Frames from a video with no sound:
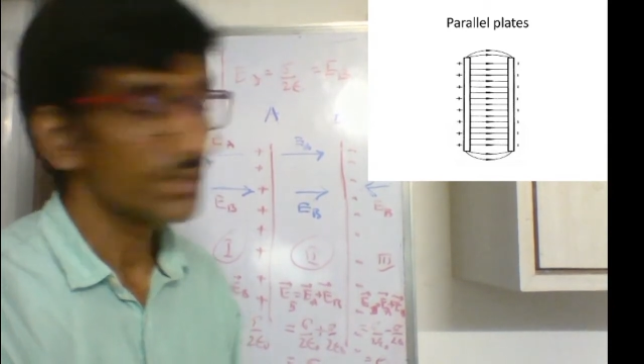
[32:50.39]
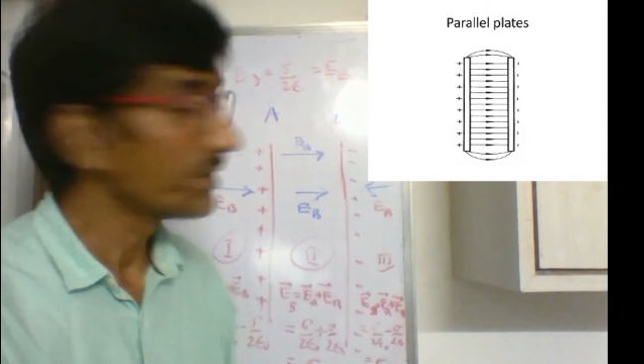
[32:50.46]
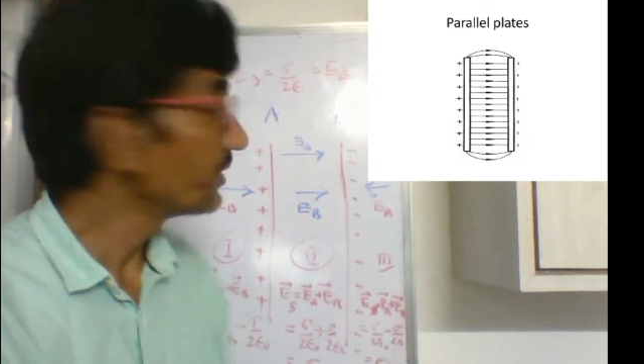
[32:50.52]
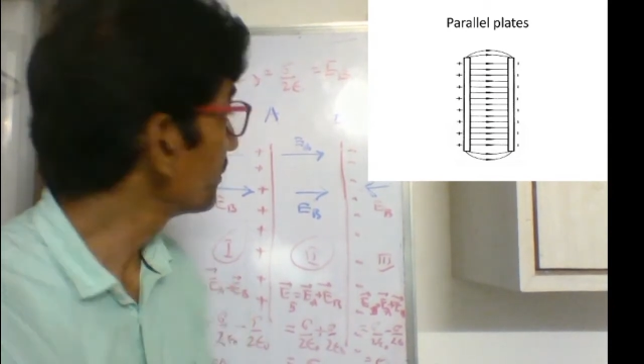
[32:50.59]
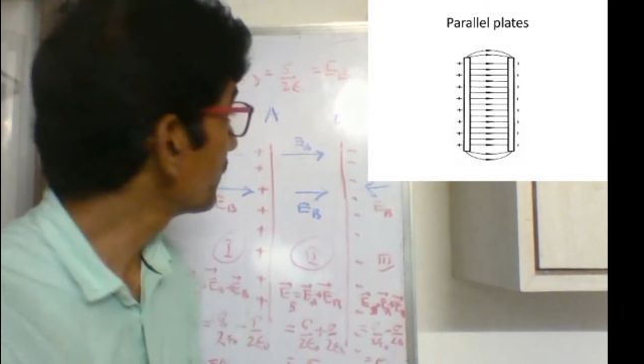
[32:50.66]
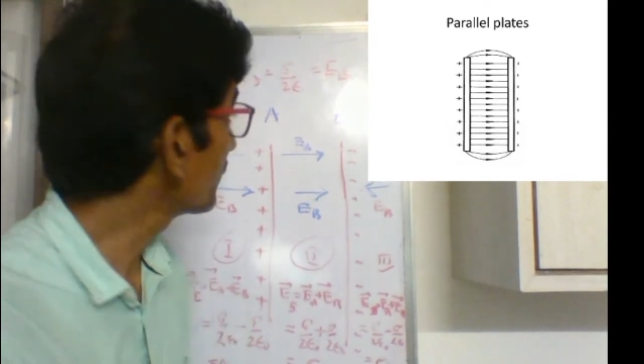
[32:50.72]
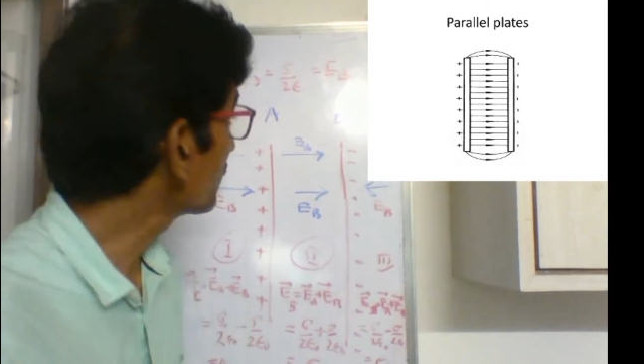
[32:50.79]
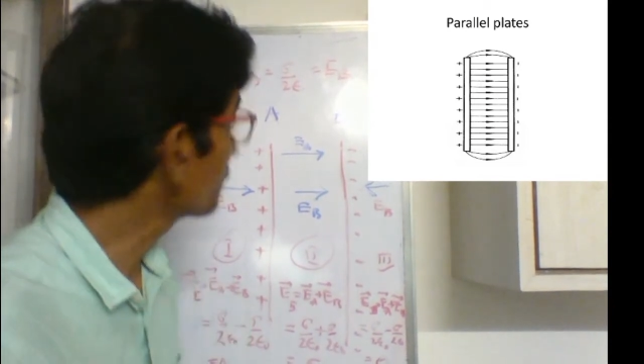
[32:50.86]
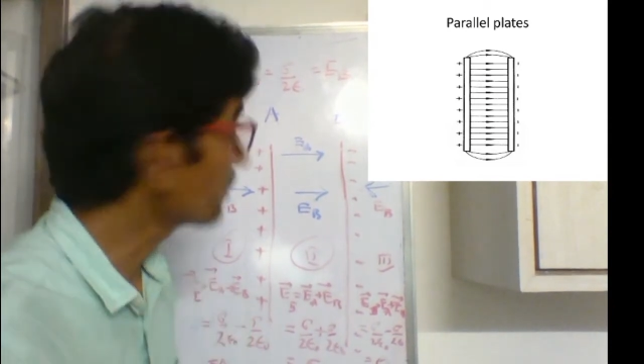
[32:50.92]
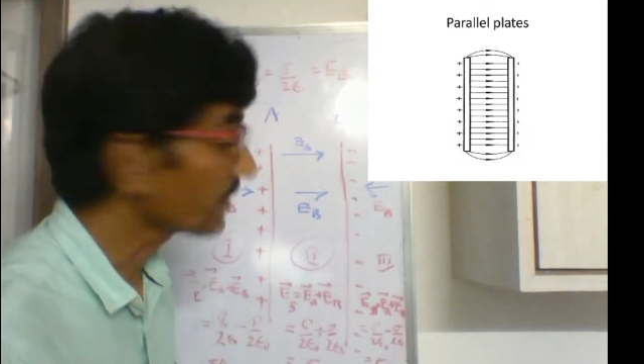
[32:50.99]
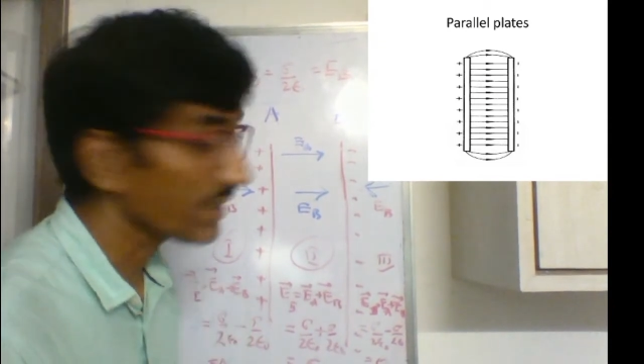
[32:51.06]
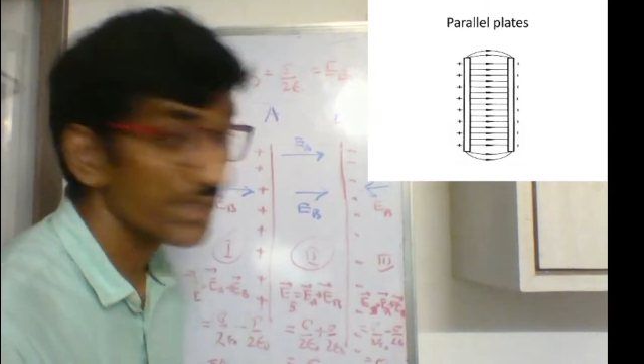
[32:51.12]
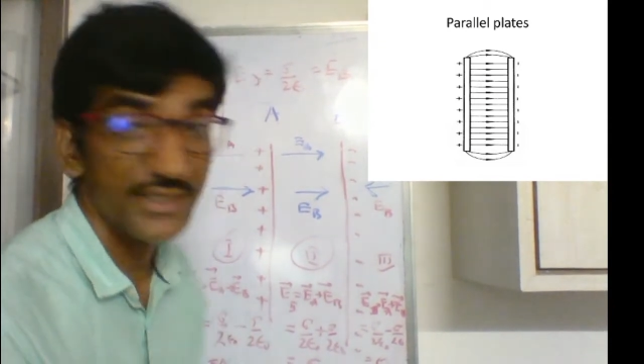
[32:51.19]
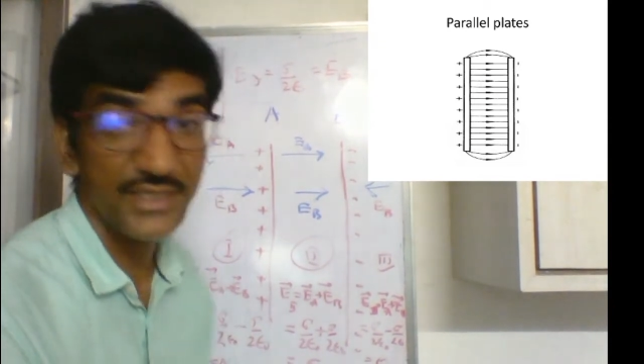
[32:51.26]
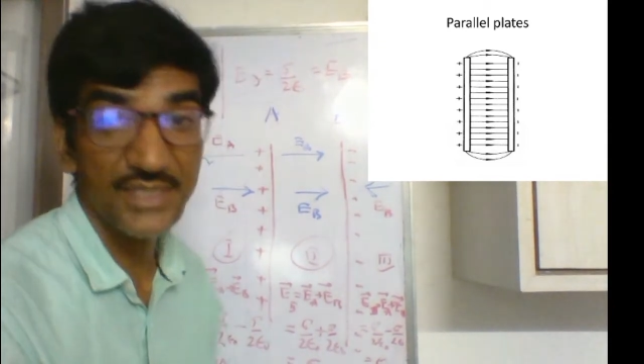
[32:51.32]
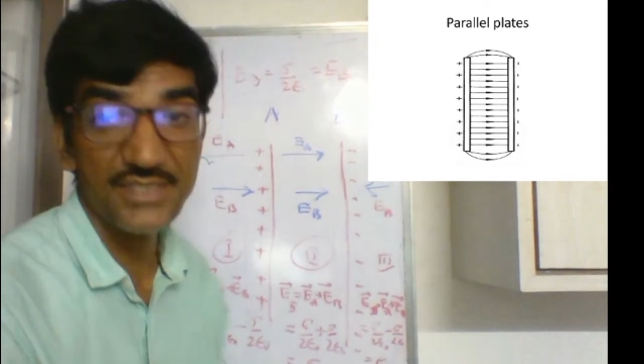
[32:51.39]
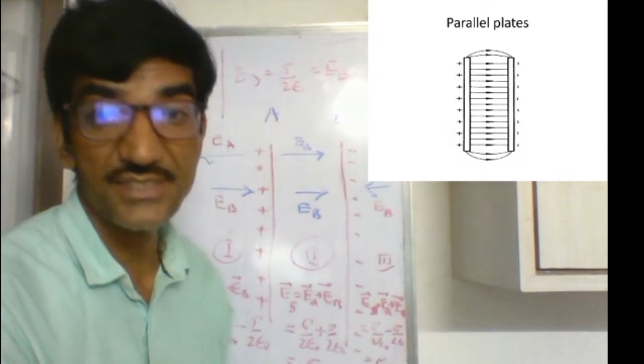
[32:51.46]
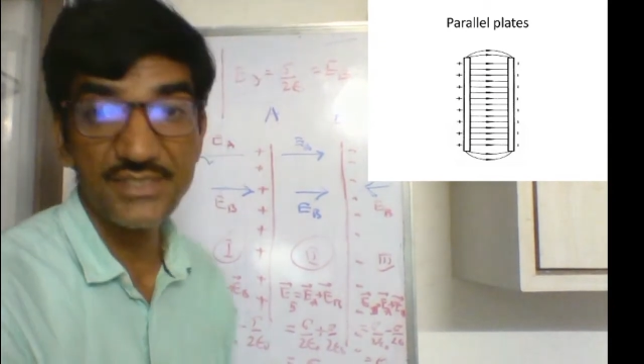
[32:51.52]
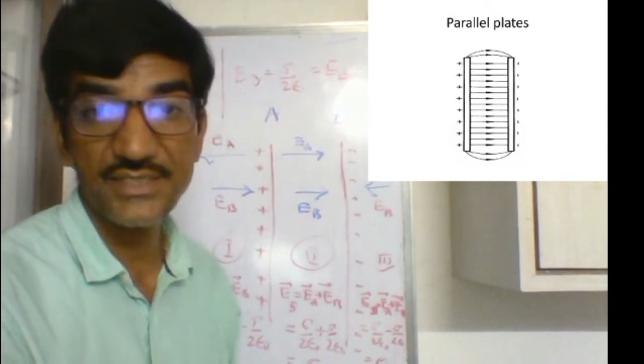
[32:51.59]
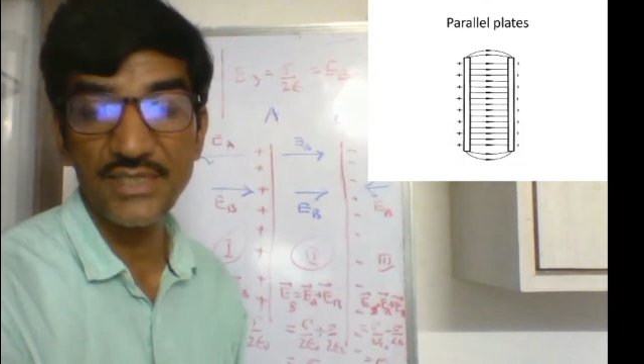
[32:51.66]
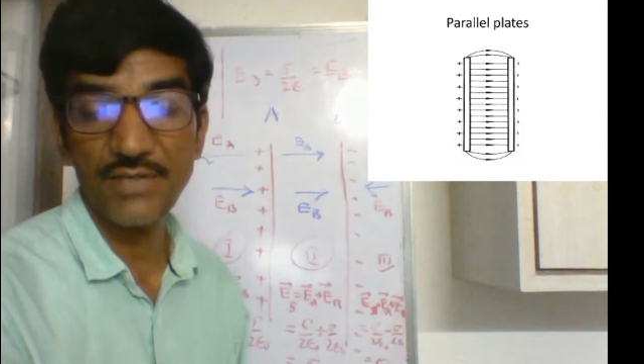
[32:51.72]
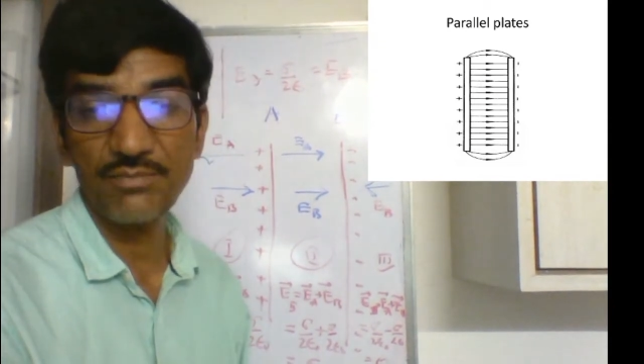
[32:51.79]
your total
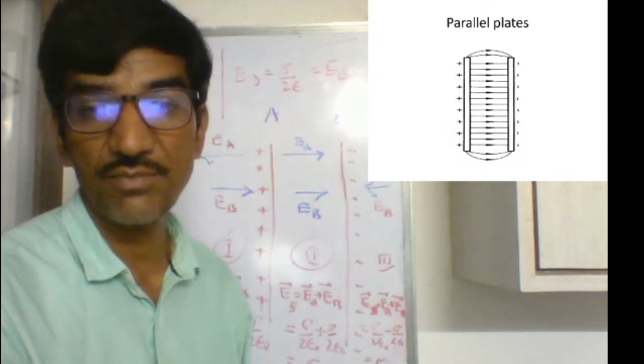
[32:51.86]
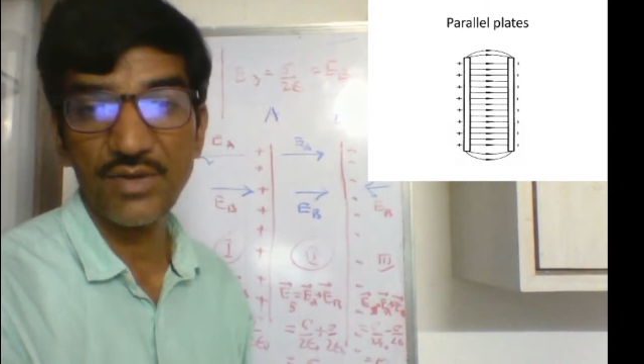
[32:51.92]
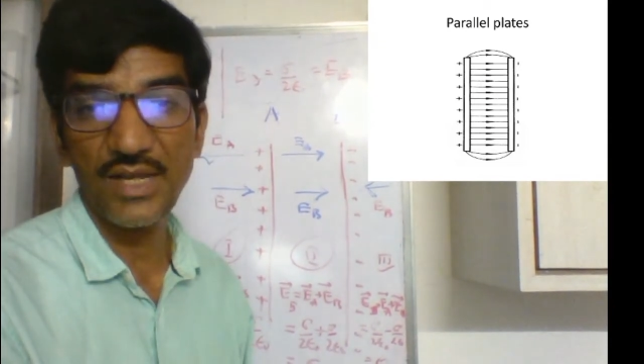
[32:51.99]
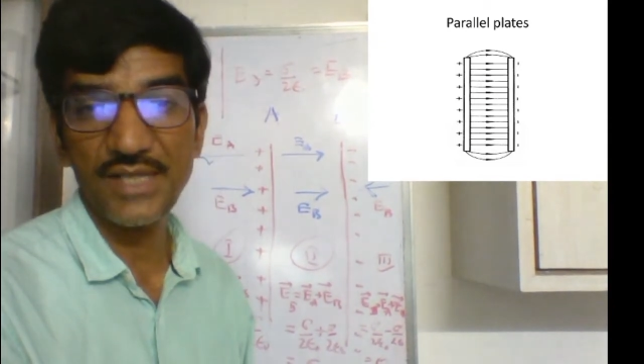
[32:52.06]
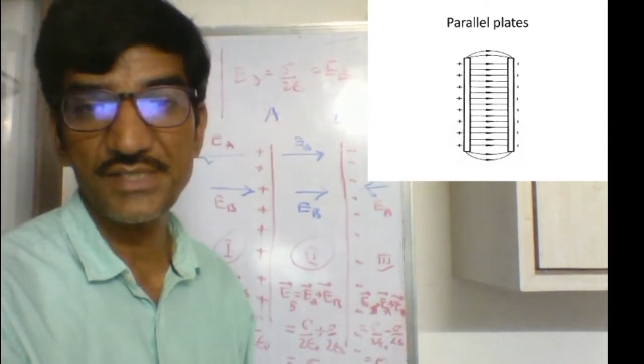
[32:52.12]
intensity applies